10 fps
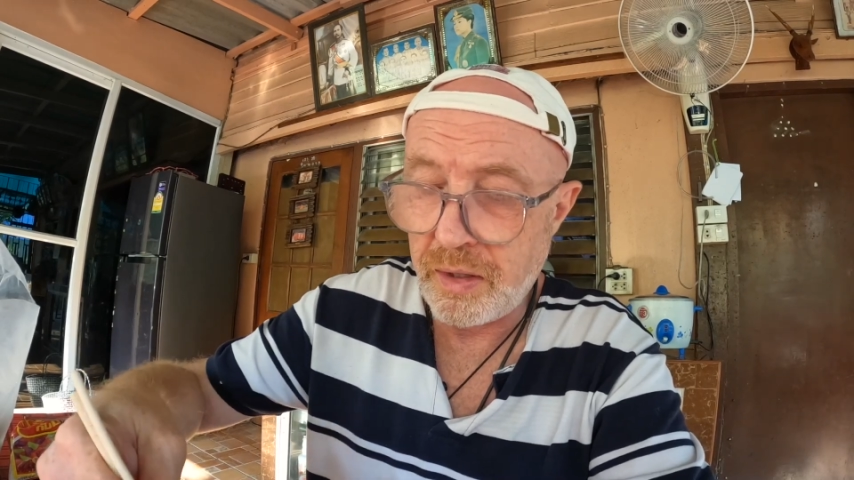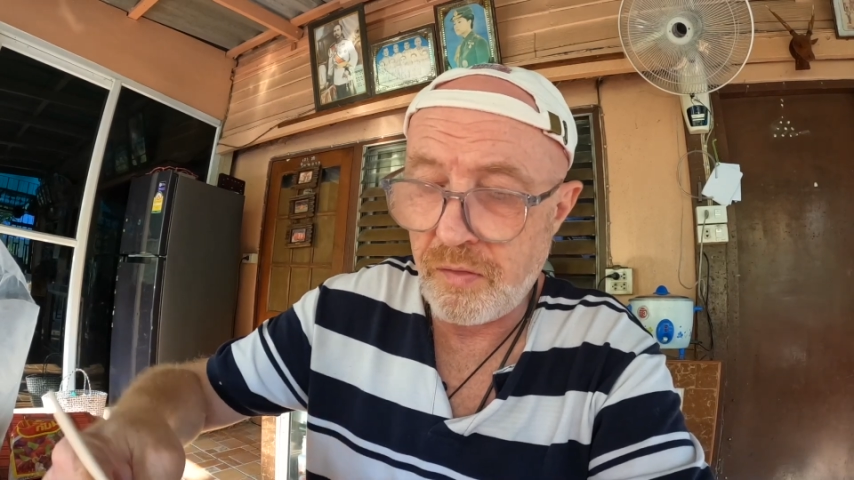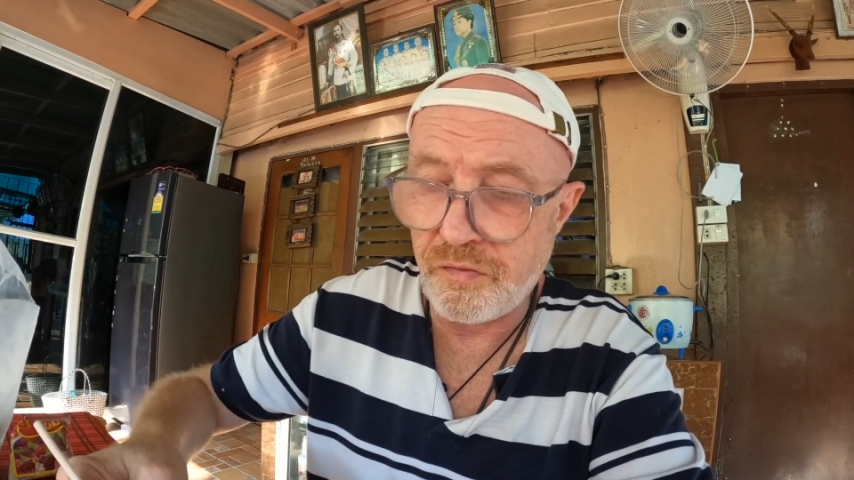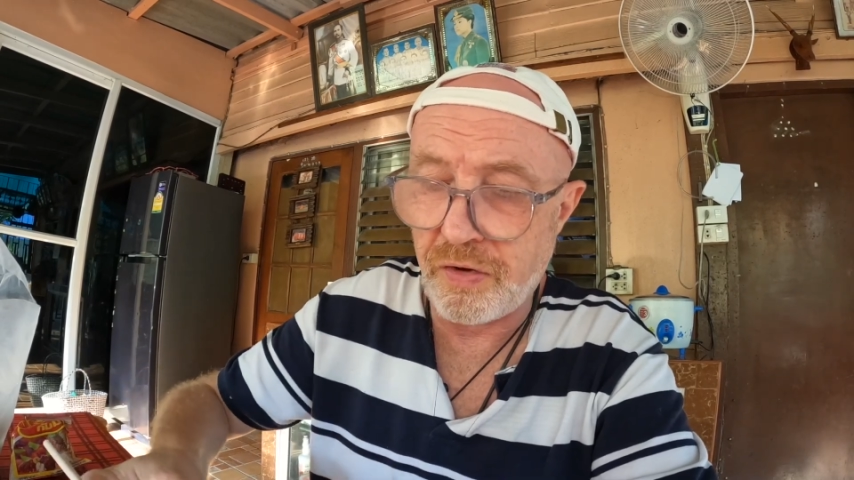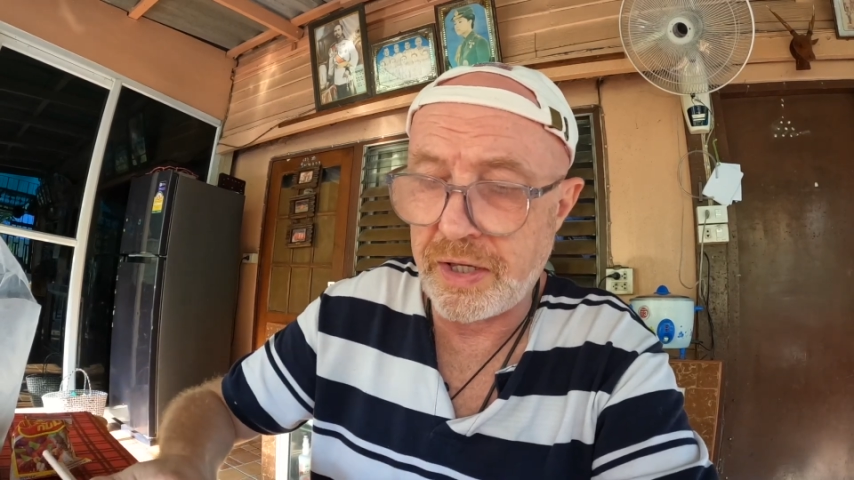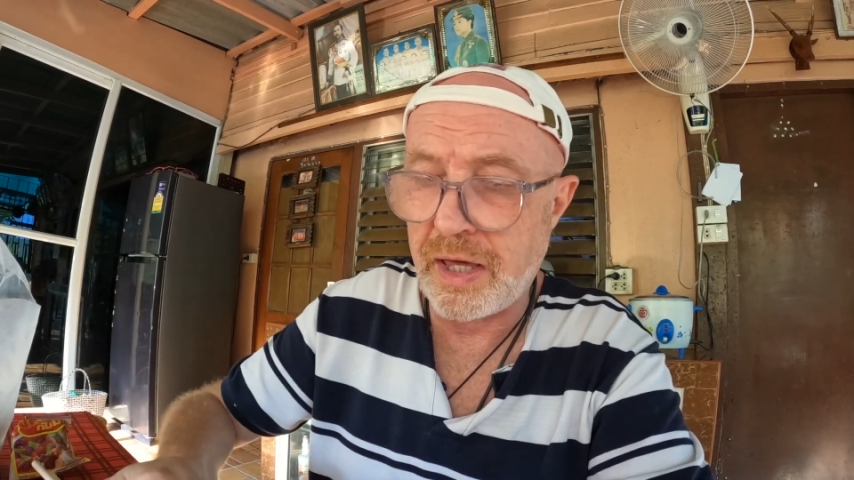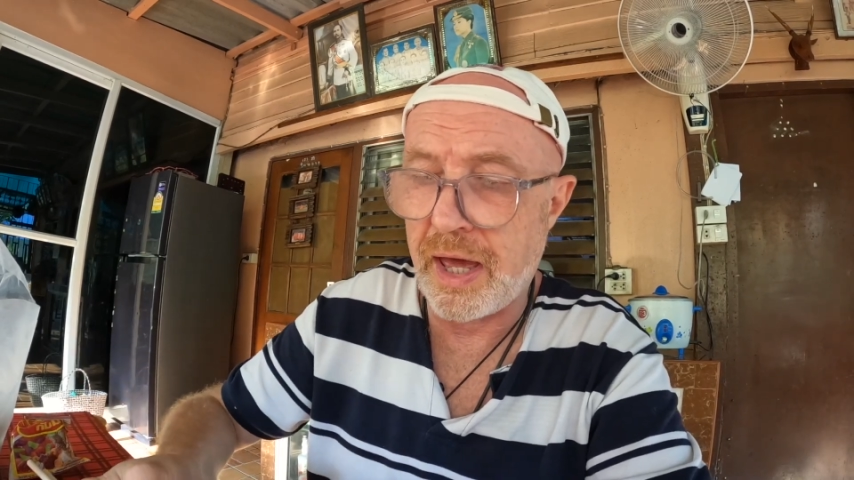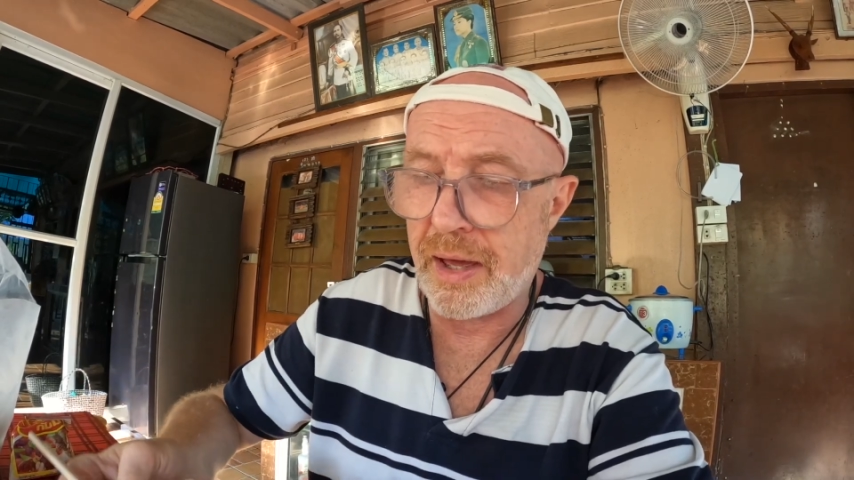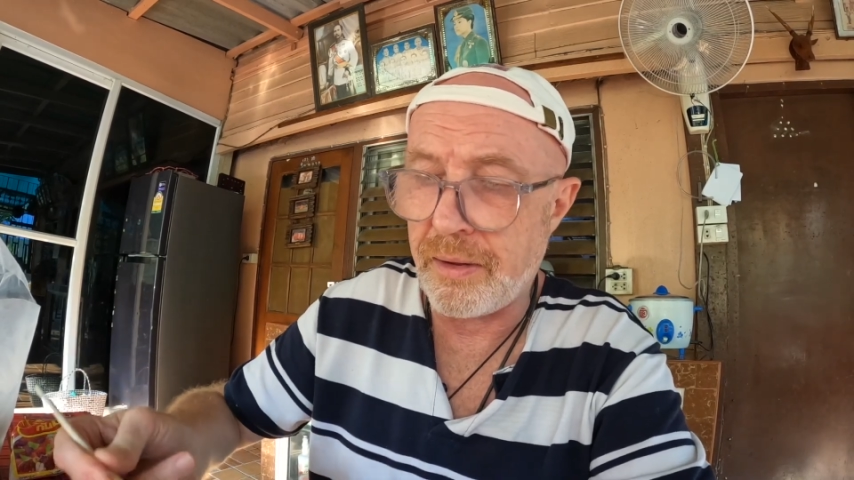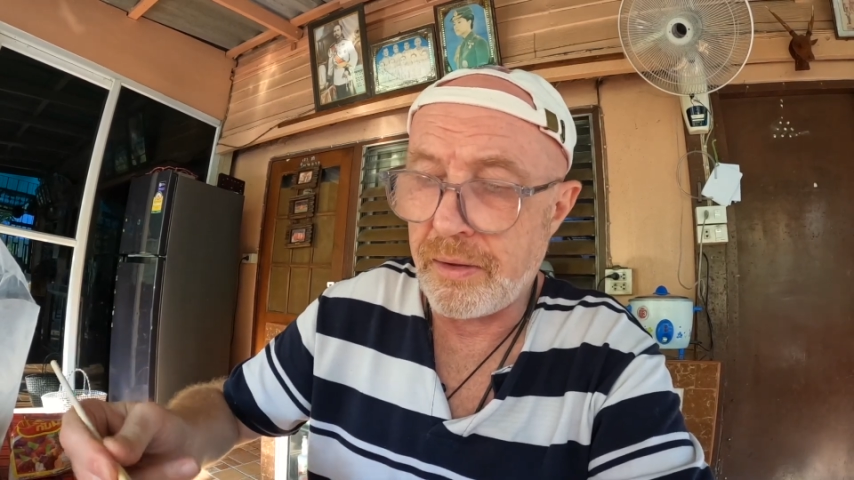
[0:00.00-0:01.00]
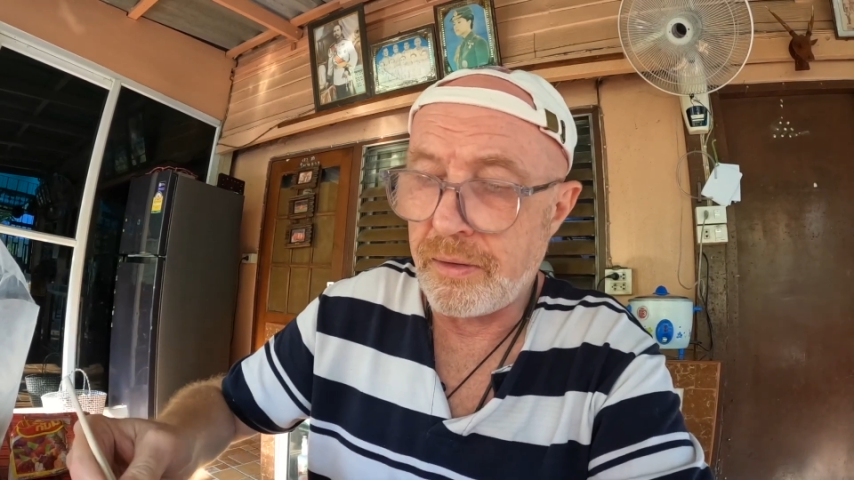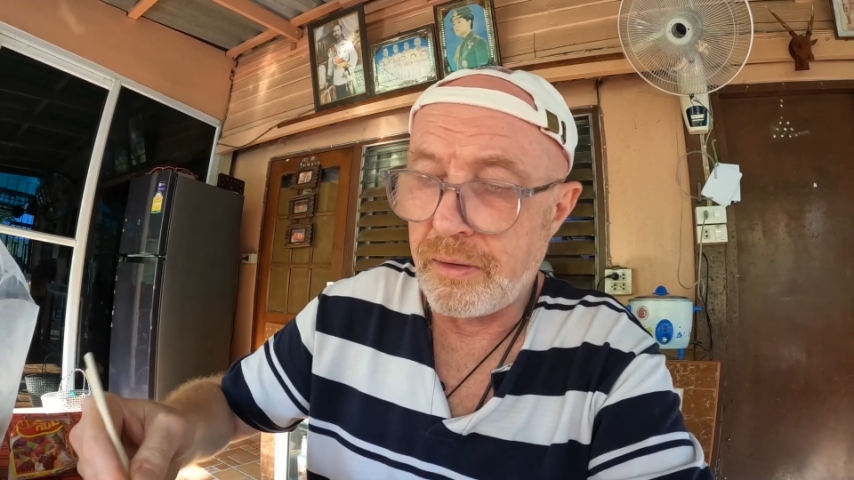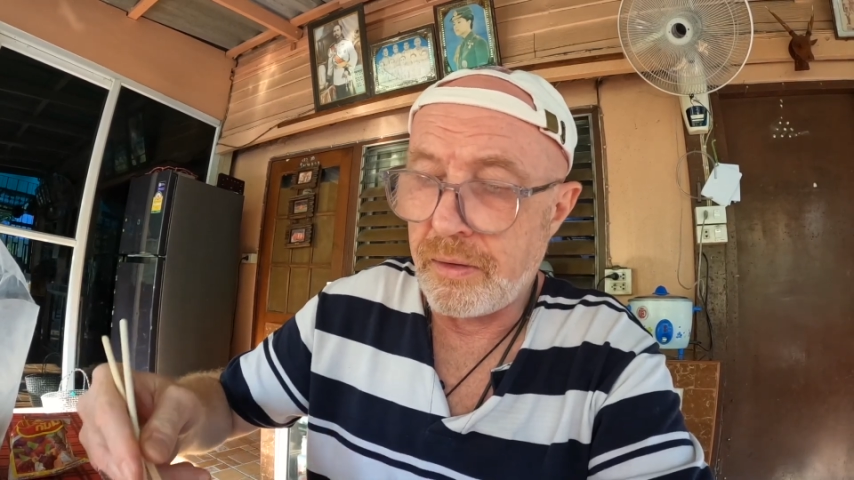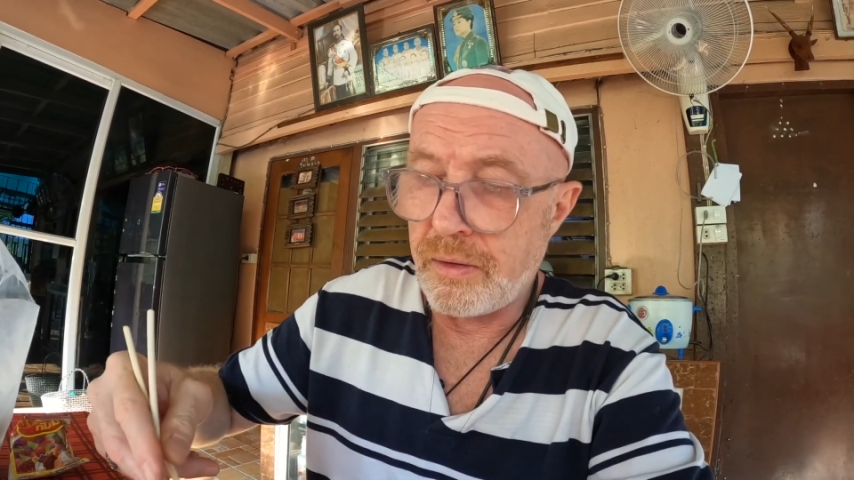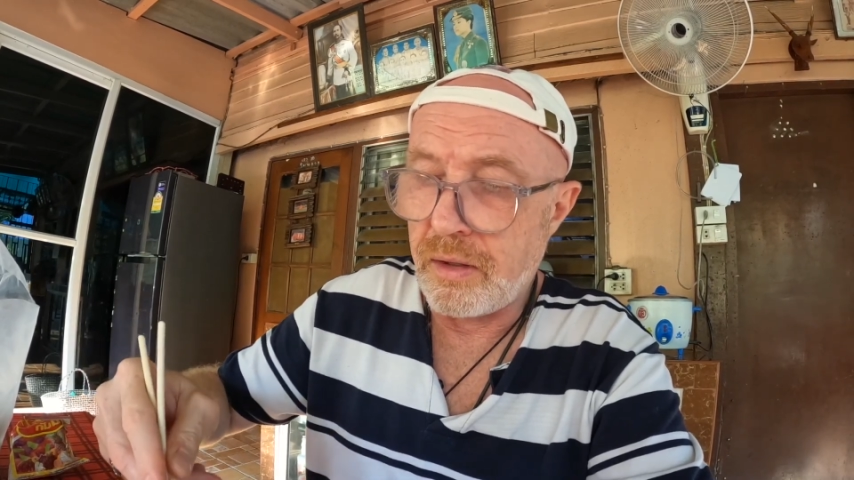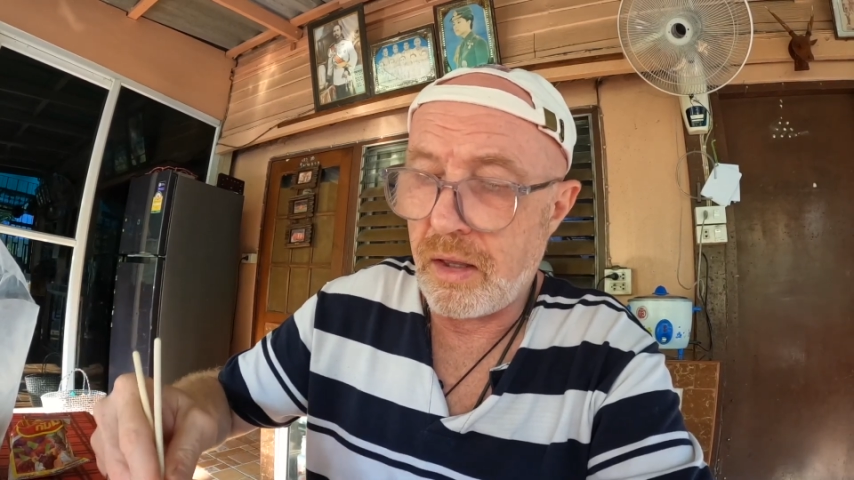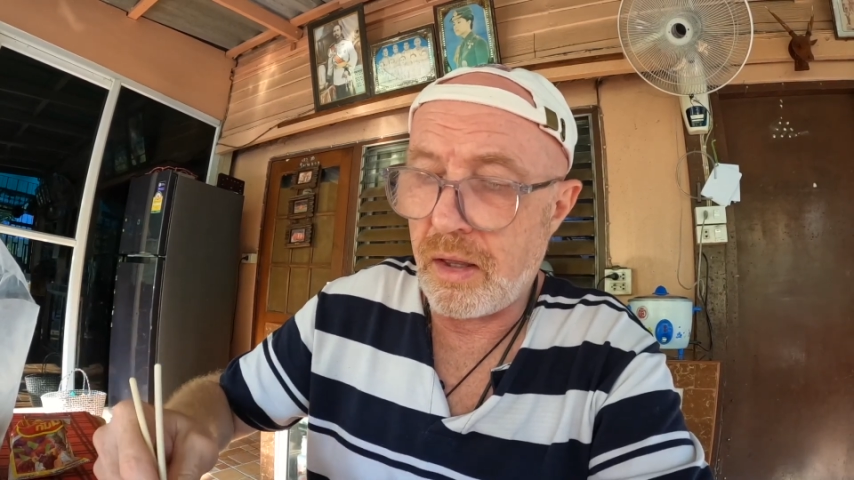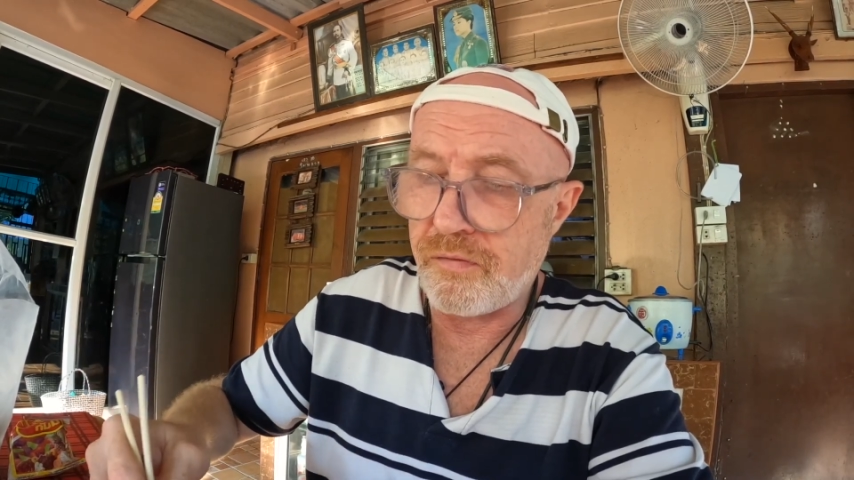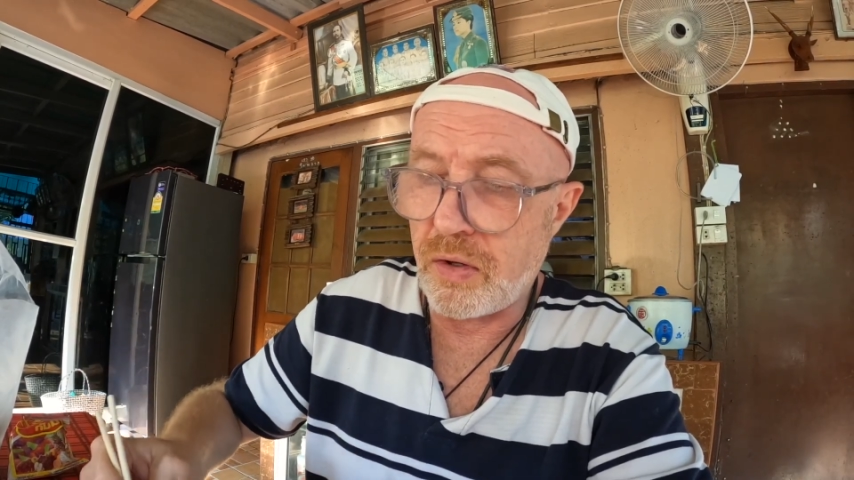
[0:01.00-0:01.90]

If I uh, if